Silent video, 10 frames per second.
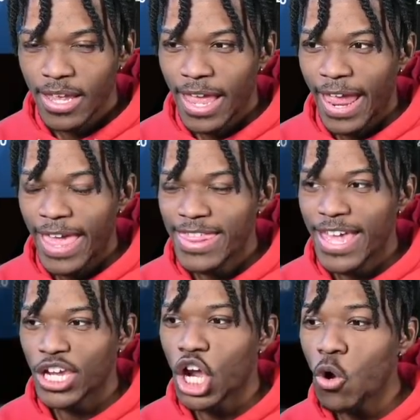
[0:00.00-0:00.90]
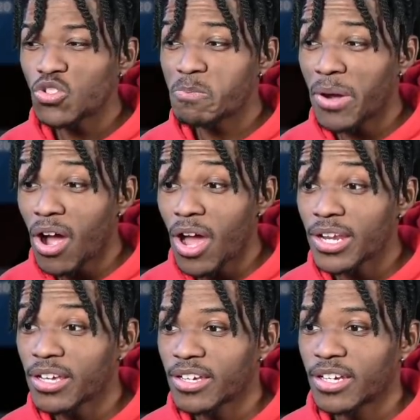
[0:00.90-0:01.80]
And then Coach Bud,
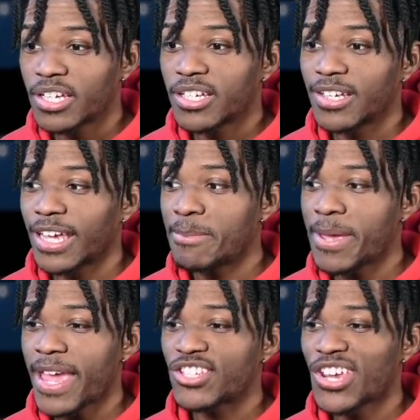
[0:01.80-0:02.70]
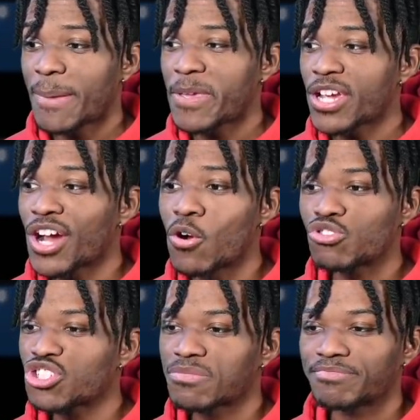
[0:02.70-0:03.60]
NBA champion coach,